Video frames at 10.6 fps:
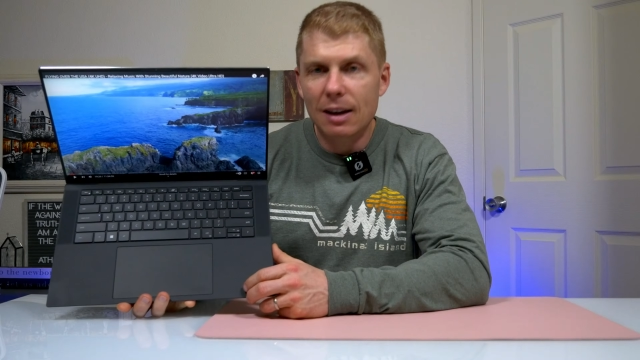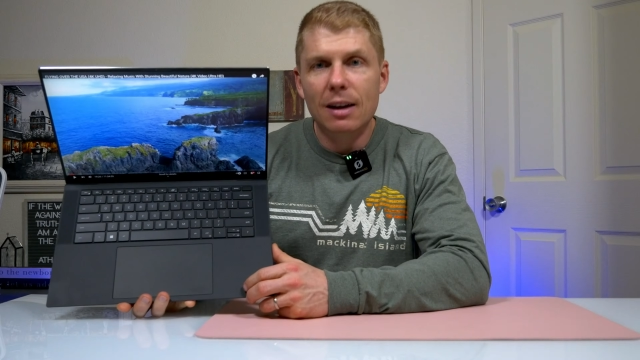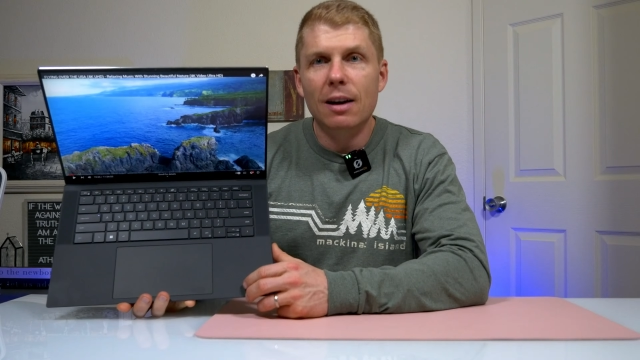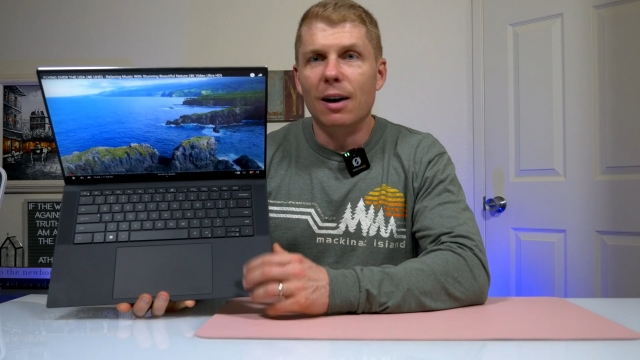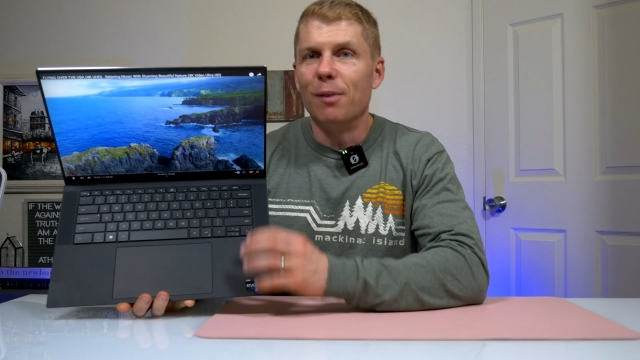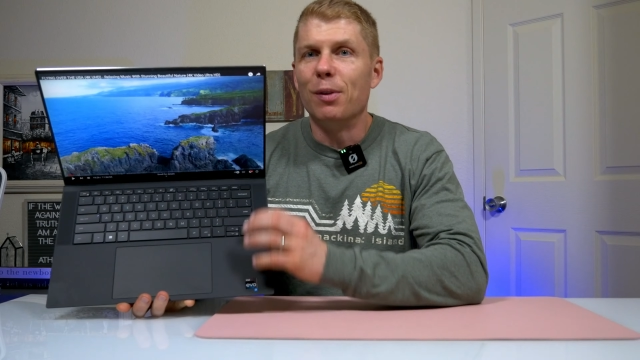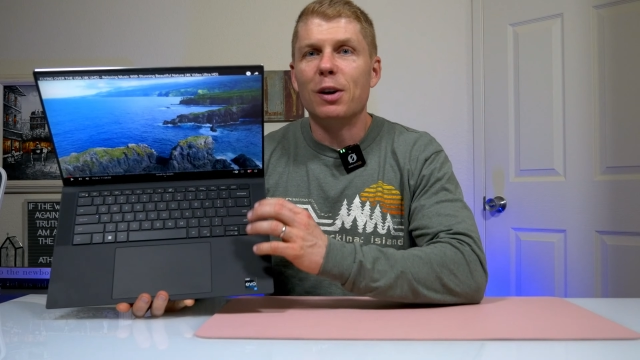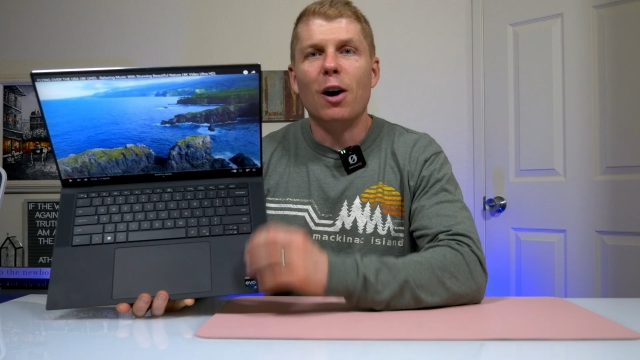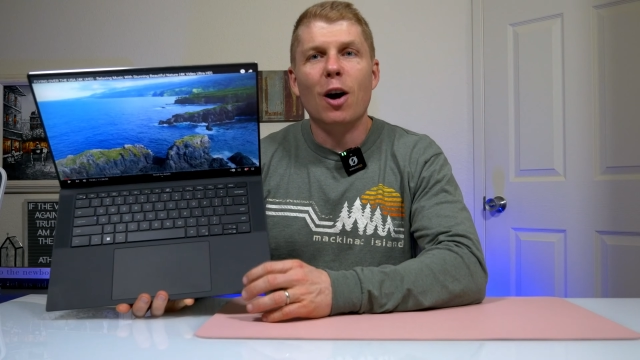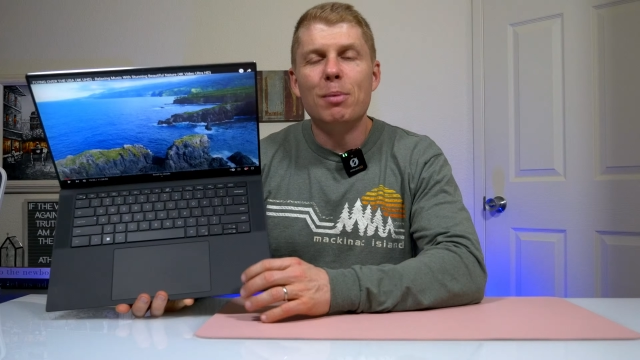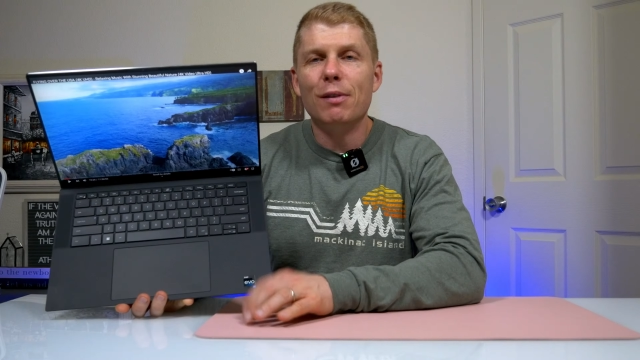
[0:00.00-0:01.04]
The
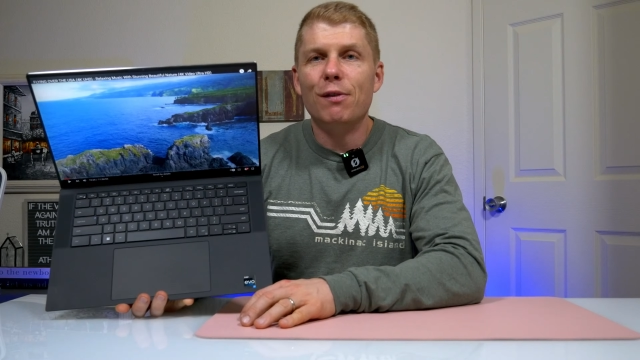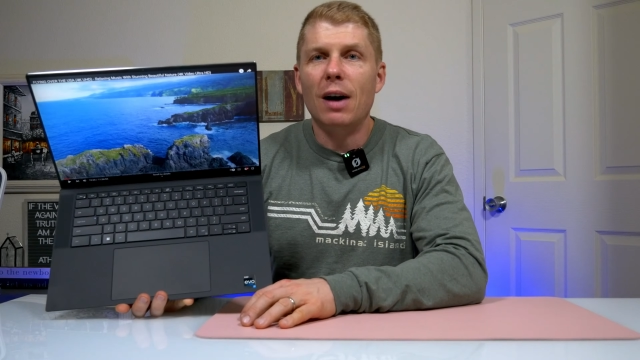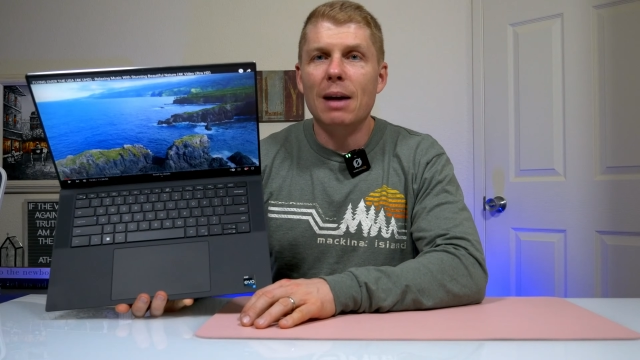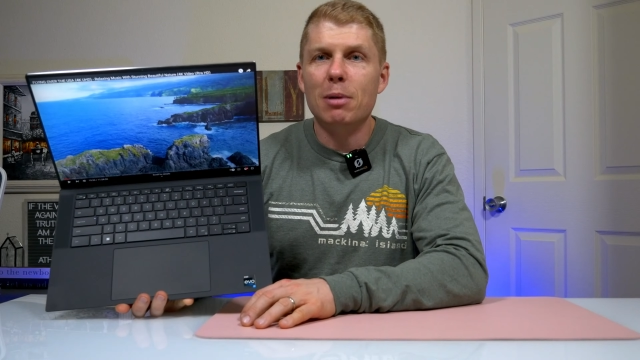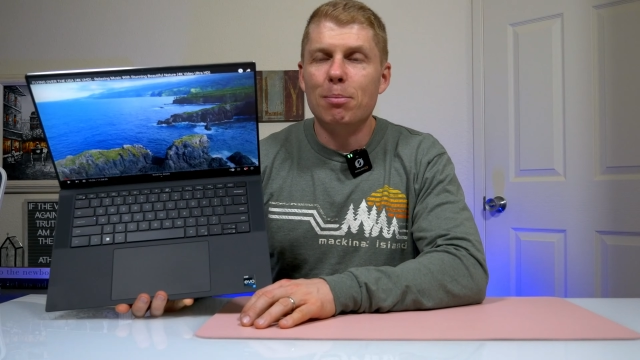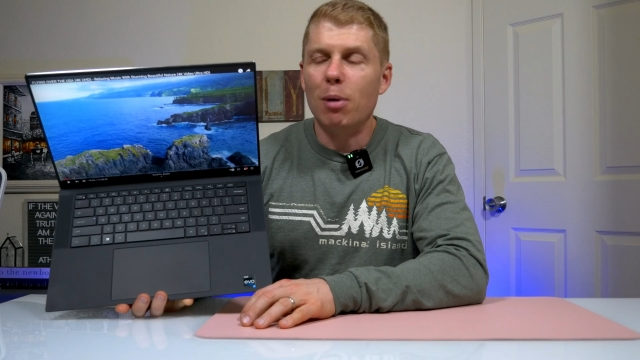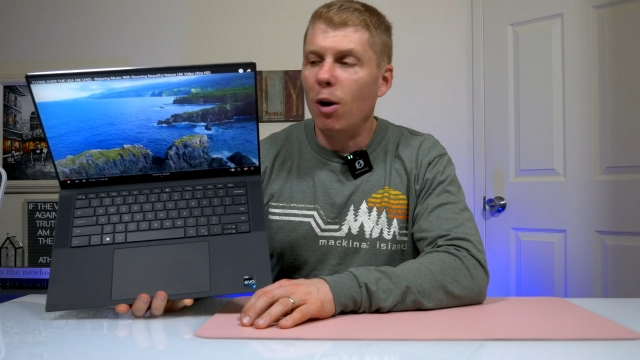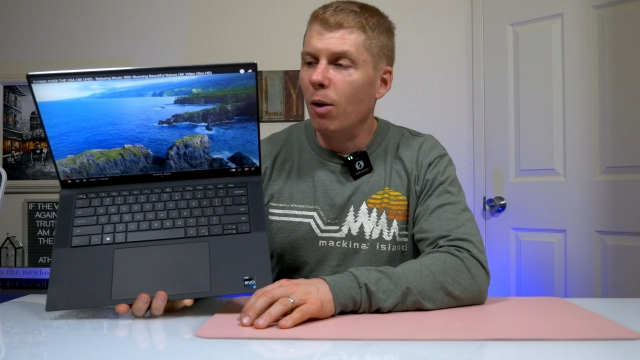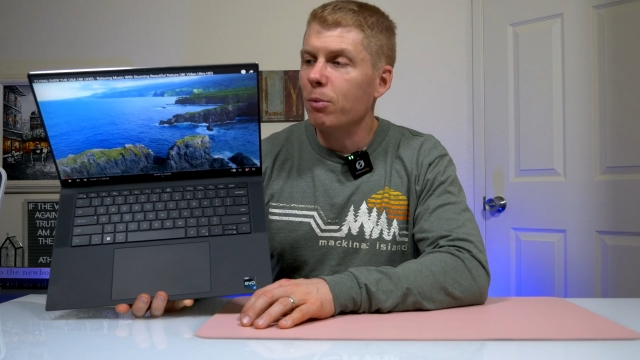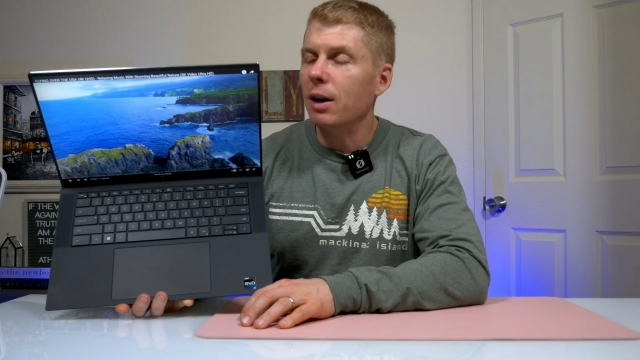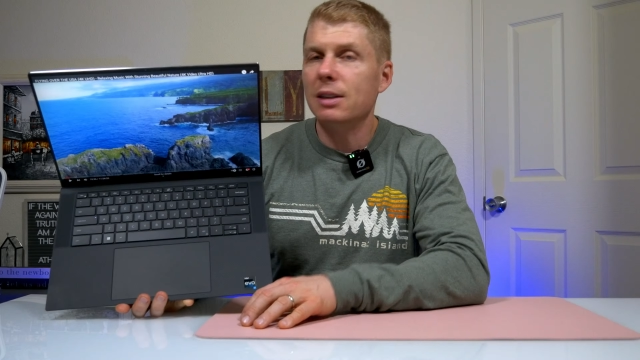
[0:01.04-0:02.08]
carbon fiber
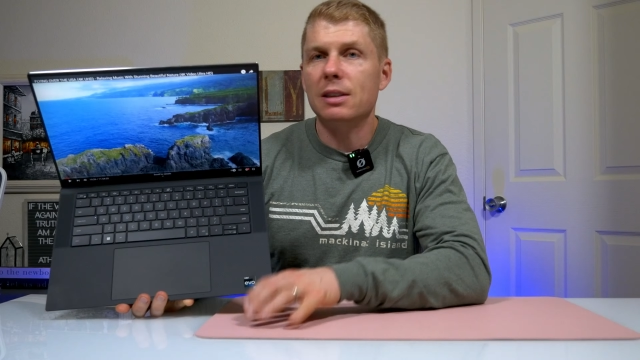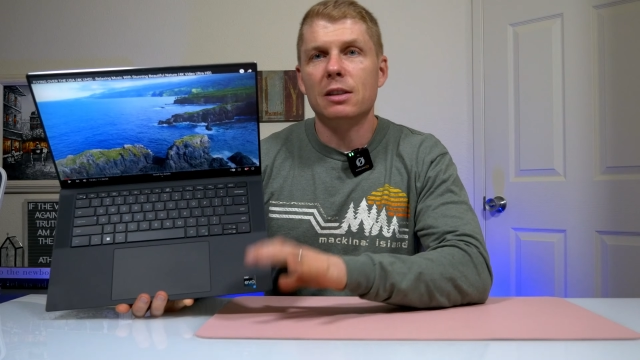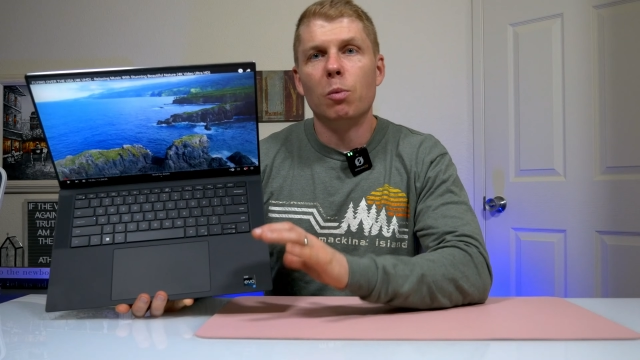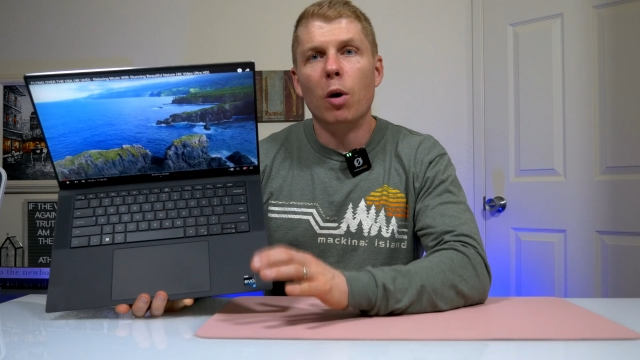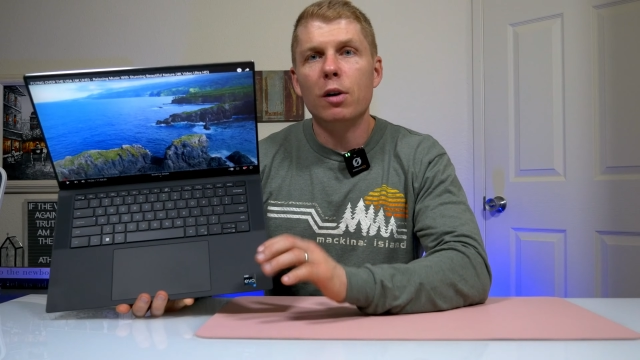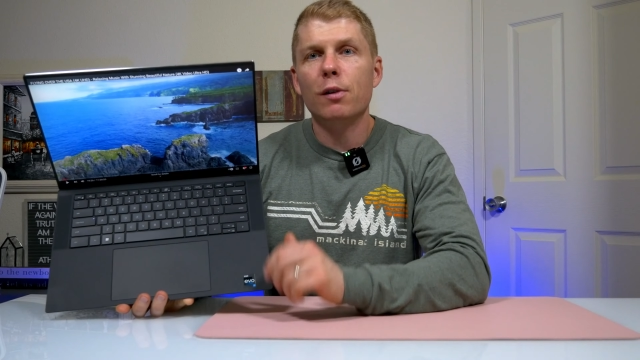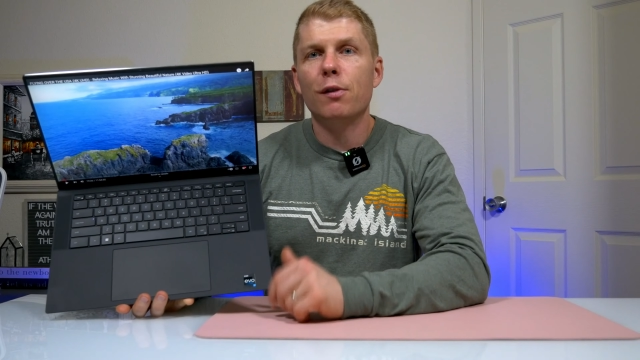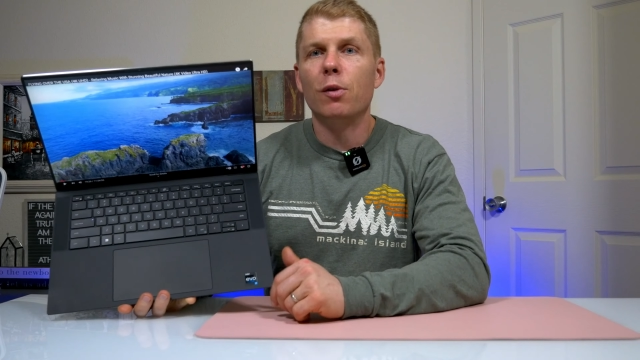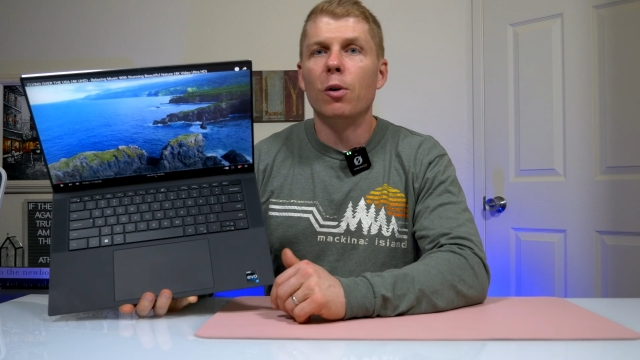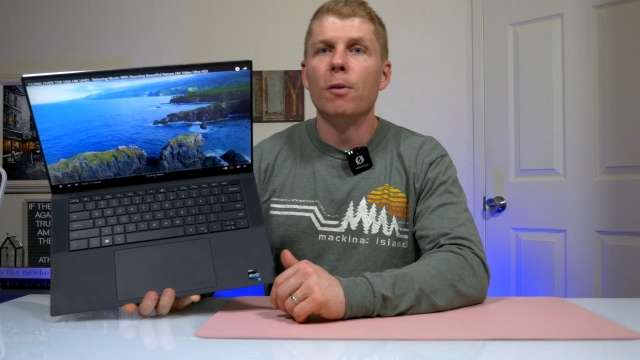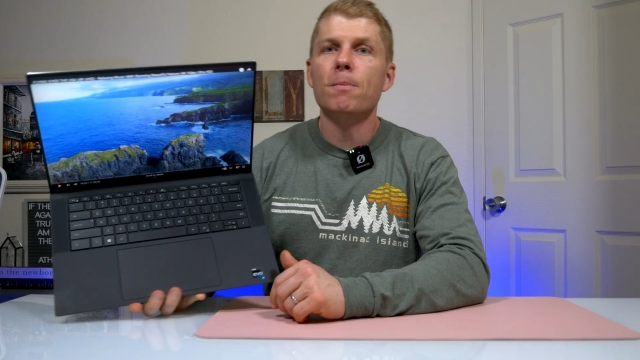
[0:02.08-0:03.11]
palm rest is
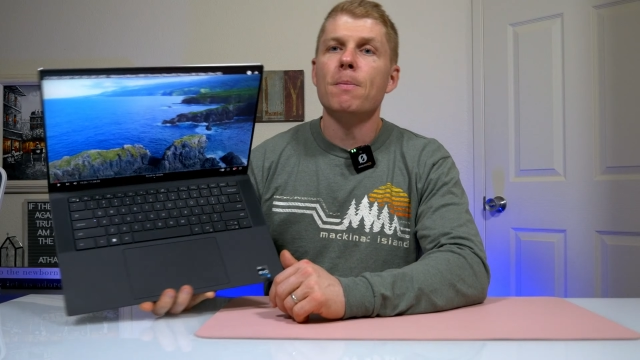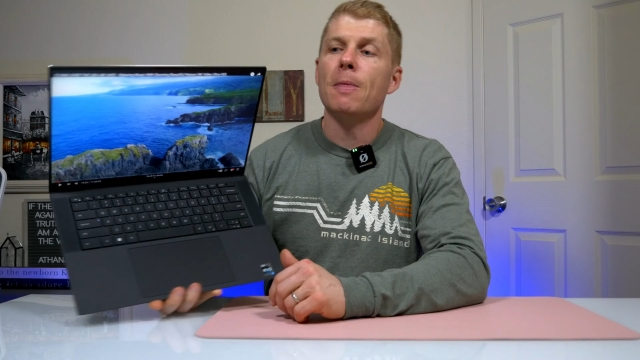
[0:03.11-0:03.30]
wonderful.